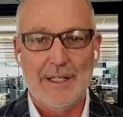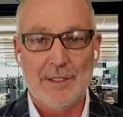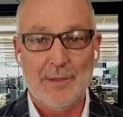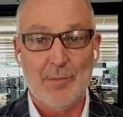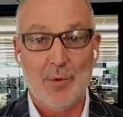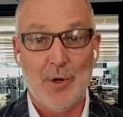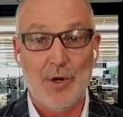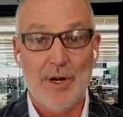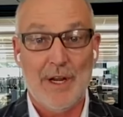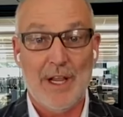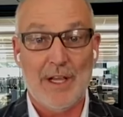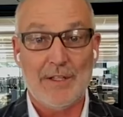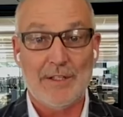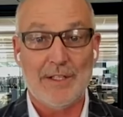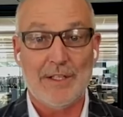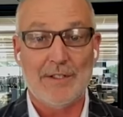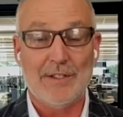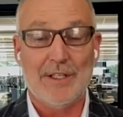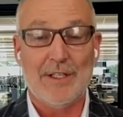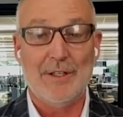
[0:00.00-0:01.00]
it's important to
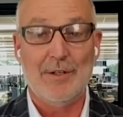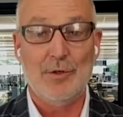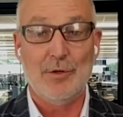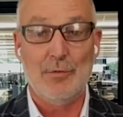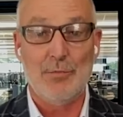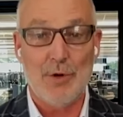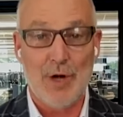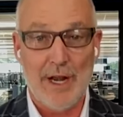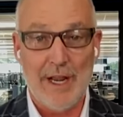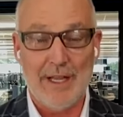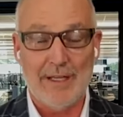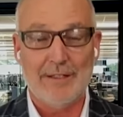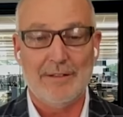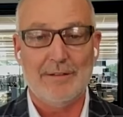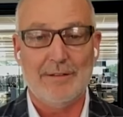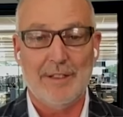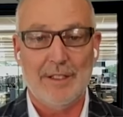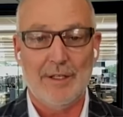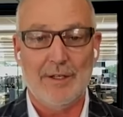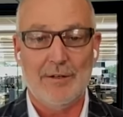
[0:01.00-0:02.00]
us as a new
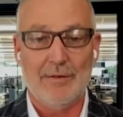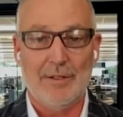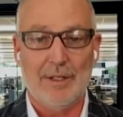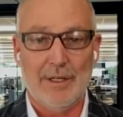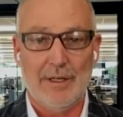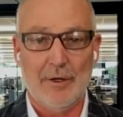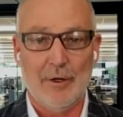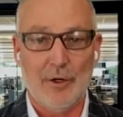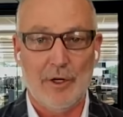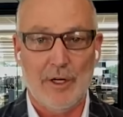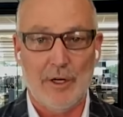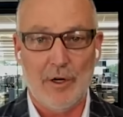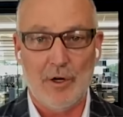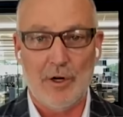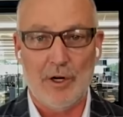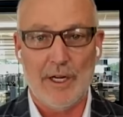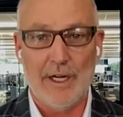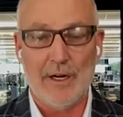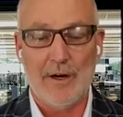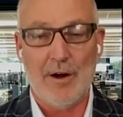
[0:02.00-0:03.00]
brand, you know, earn,
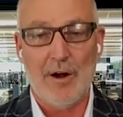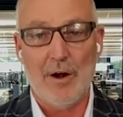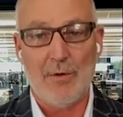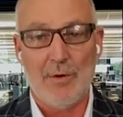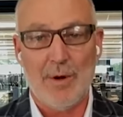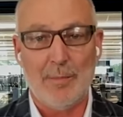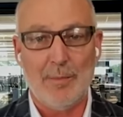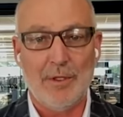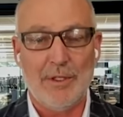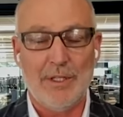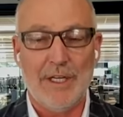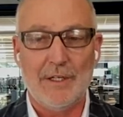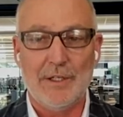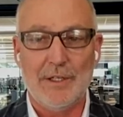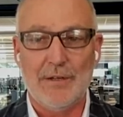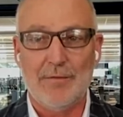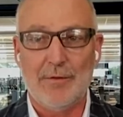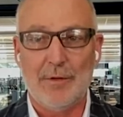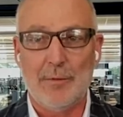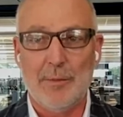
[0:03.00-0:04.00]
earning our
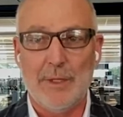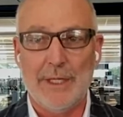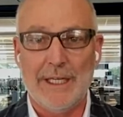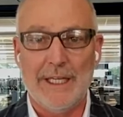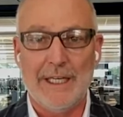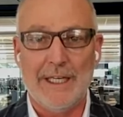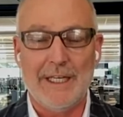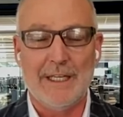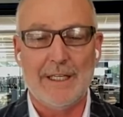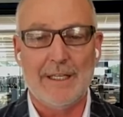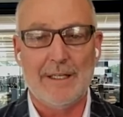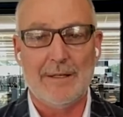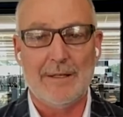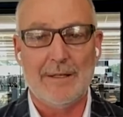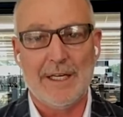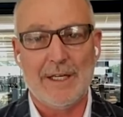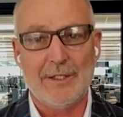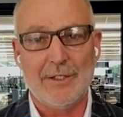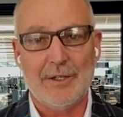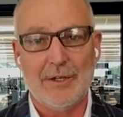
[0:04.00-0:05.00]
reputation from the beginning
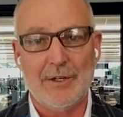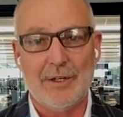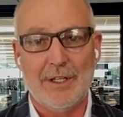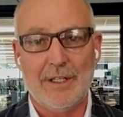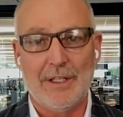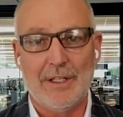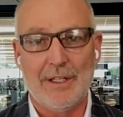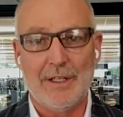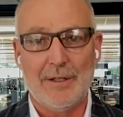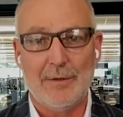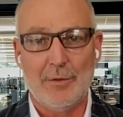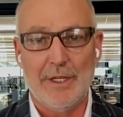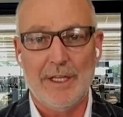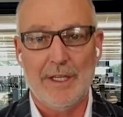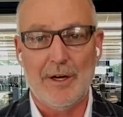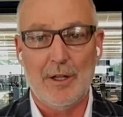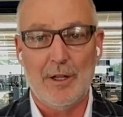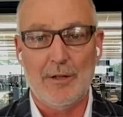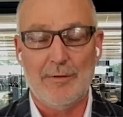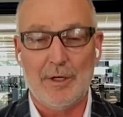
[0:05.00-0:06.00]
and making sure that the,
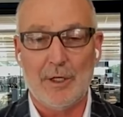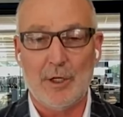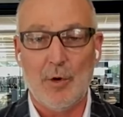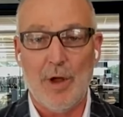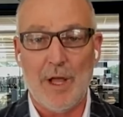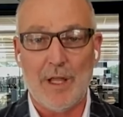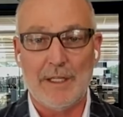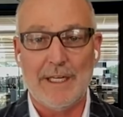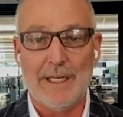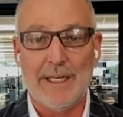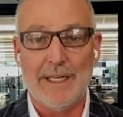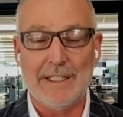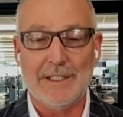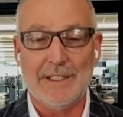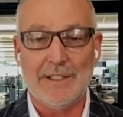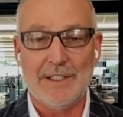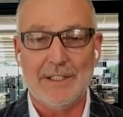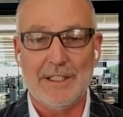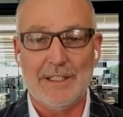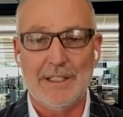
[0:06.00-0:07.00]
we hit all of our quality
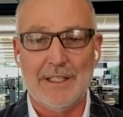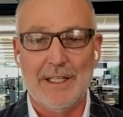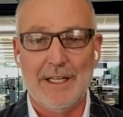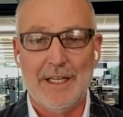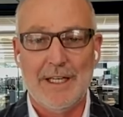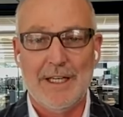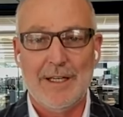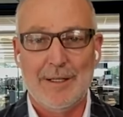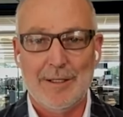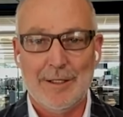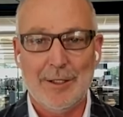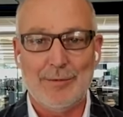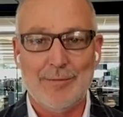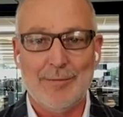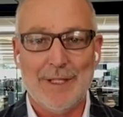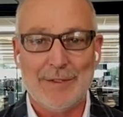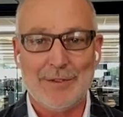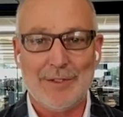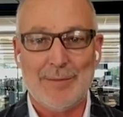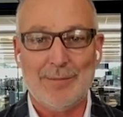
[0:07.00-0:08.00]
gates and
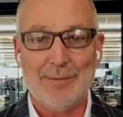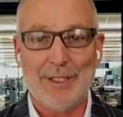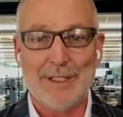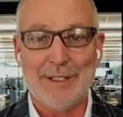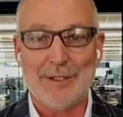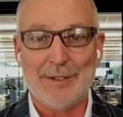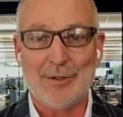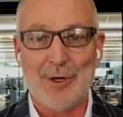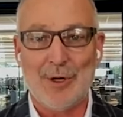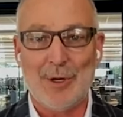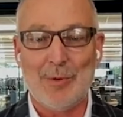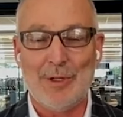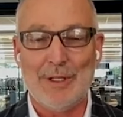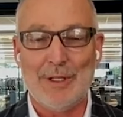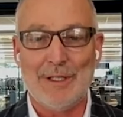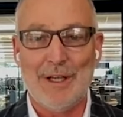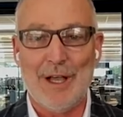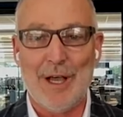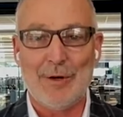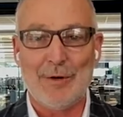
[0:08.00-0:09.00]
you know that's something that's
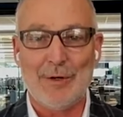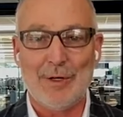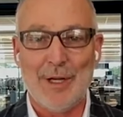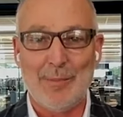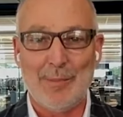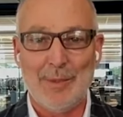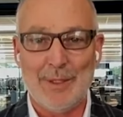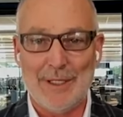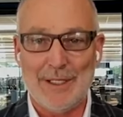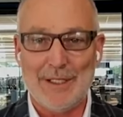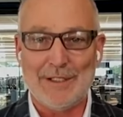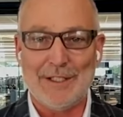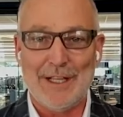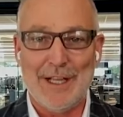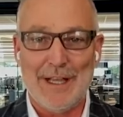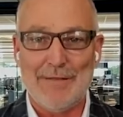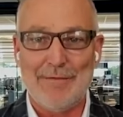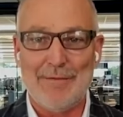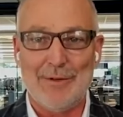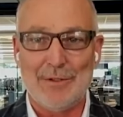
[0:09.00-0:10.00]
normal in auto
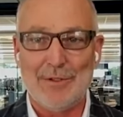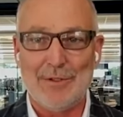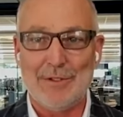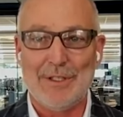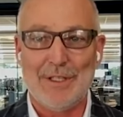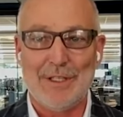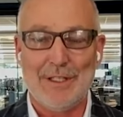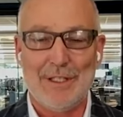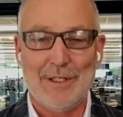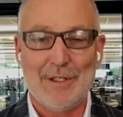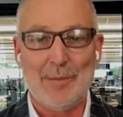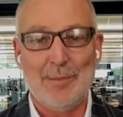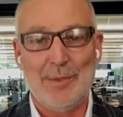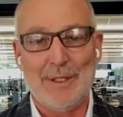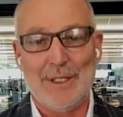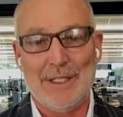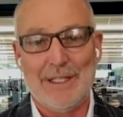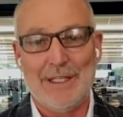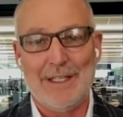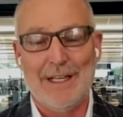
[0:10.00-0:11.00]
companies to have those uh,
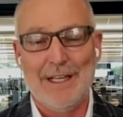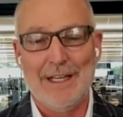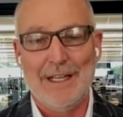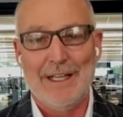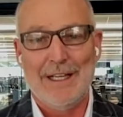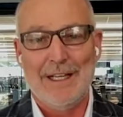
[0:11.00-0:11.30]
discipline